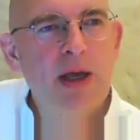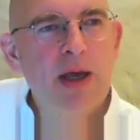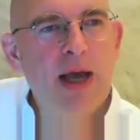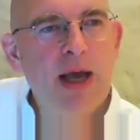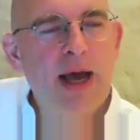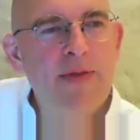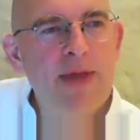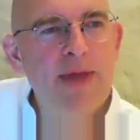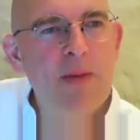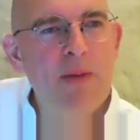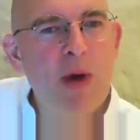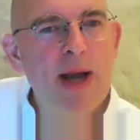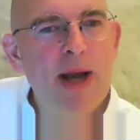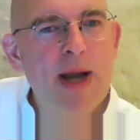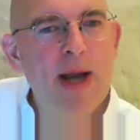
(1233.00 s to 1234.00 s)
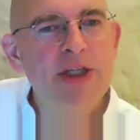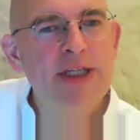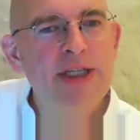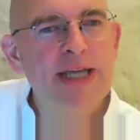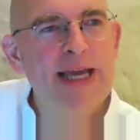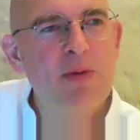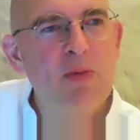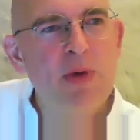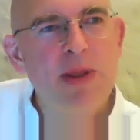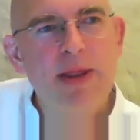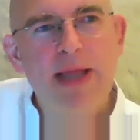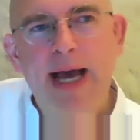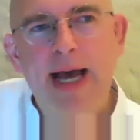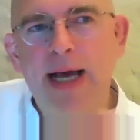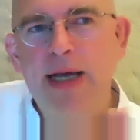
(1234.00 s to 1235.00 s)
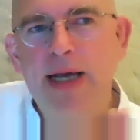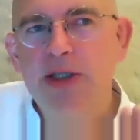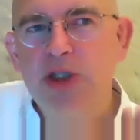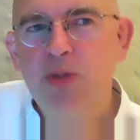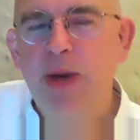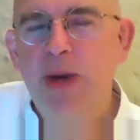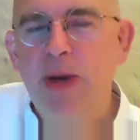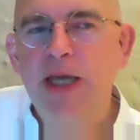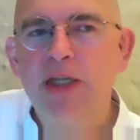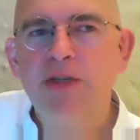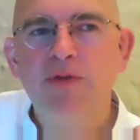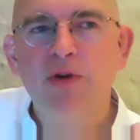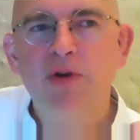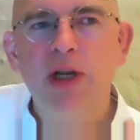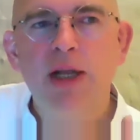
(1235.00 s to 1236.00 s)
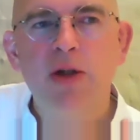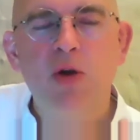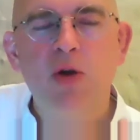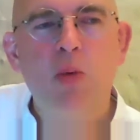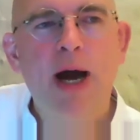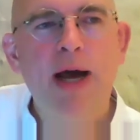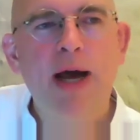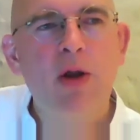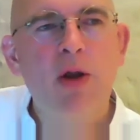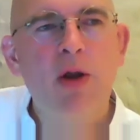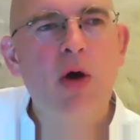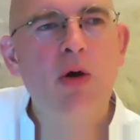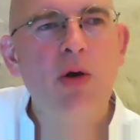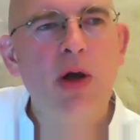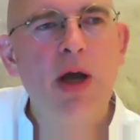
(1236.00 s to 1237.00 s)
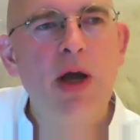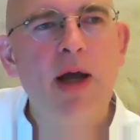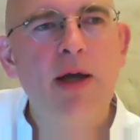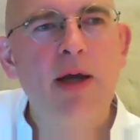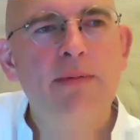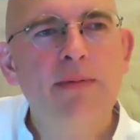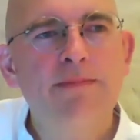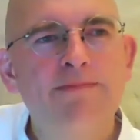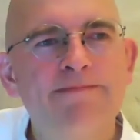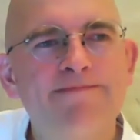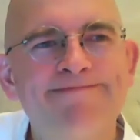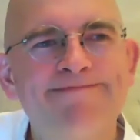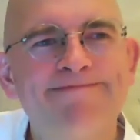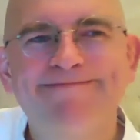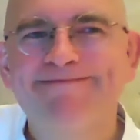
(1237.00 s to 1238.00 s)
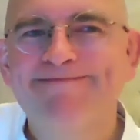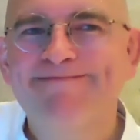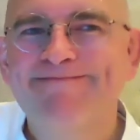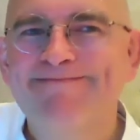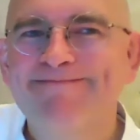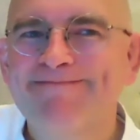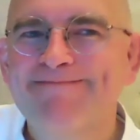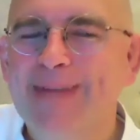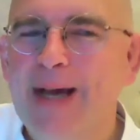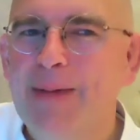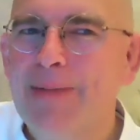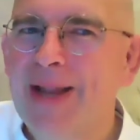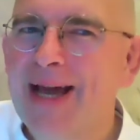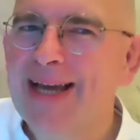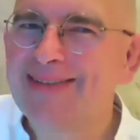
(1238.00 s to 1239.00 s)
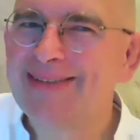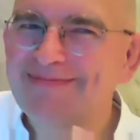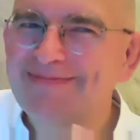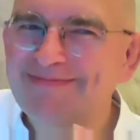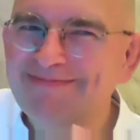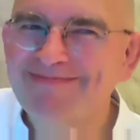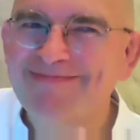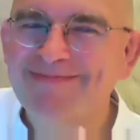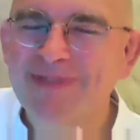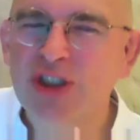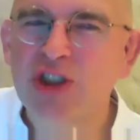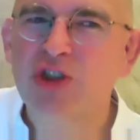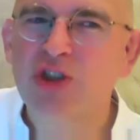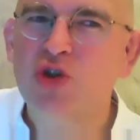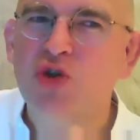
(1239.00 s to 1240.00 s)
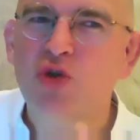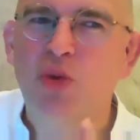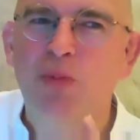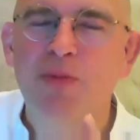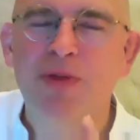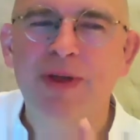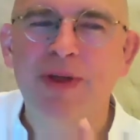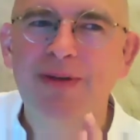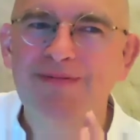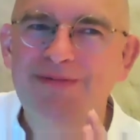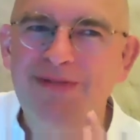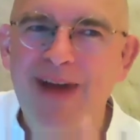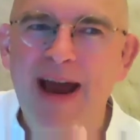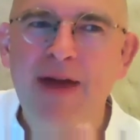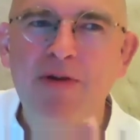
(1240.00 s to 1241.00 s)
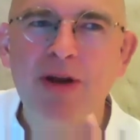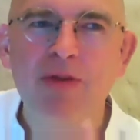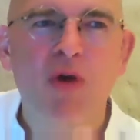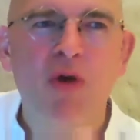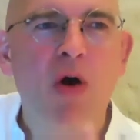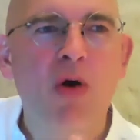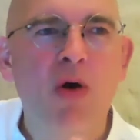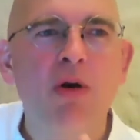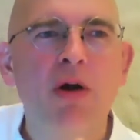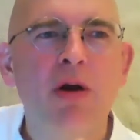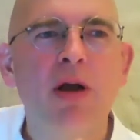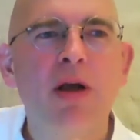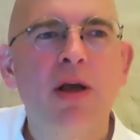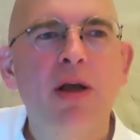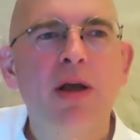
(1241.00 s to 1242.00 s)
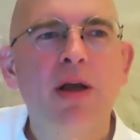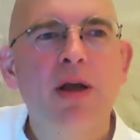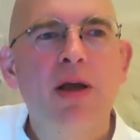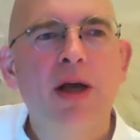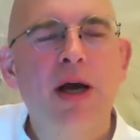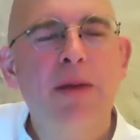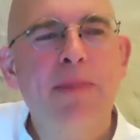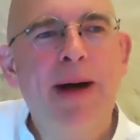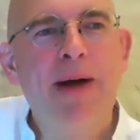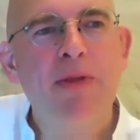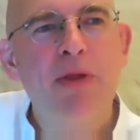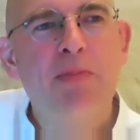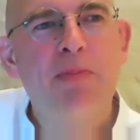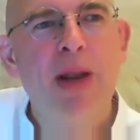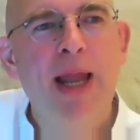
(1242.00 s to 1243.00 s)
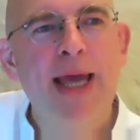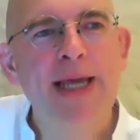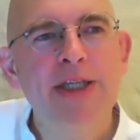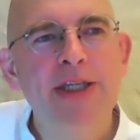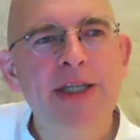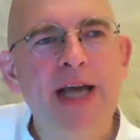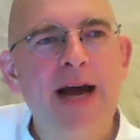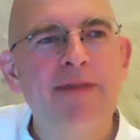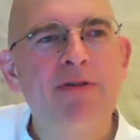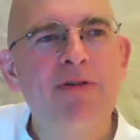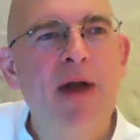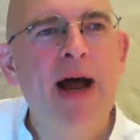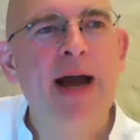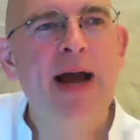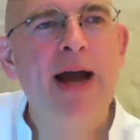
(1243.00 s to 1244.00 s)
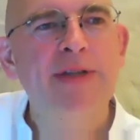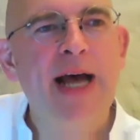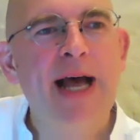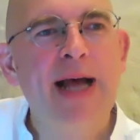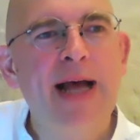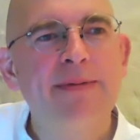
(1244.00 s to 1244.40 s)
And then when I sit with that space for a little while longer, I'm like, something very wrong about the place I've arrived at.